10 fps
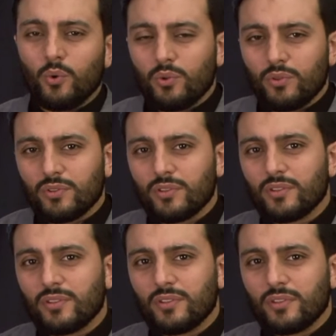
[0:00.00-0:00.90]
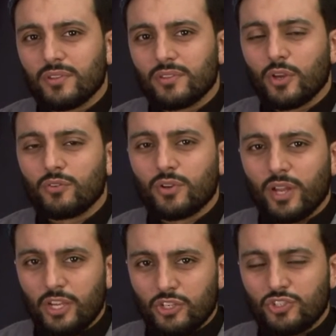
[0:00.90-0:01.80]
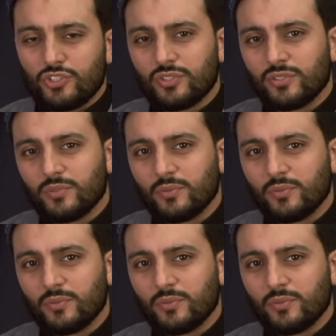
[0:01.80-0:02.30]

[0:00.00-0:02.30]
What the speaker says: all the Quraysh,